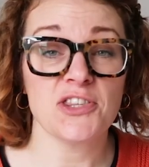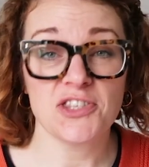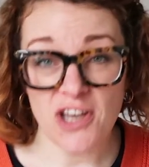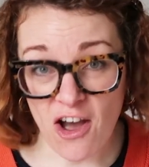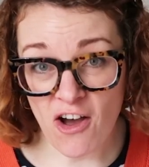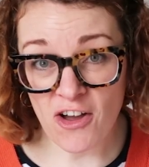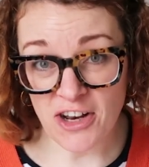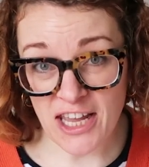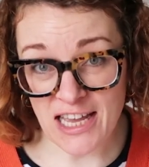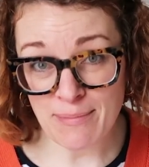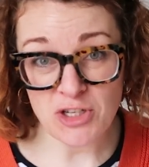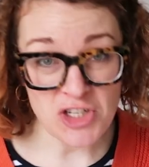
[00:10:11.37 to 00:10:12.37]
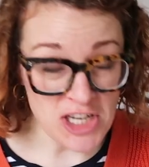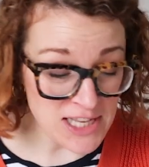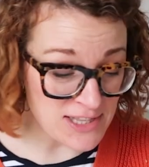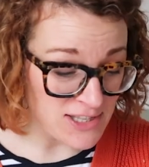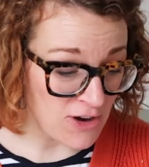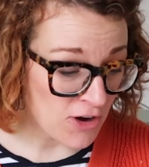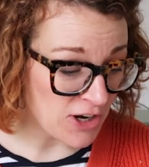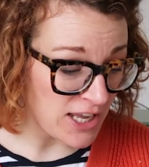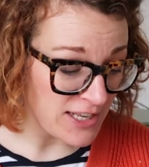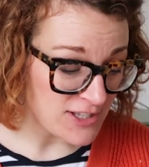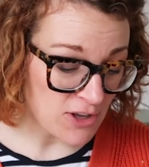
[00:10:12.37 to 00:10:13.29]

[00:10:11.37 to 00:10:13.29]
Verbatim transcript: darning, machine darning.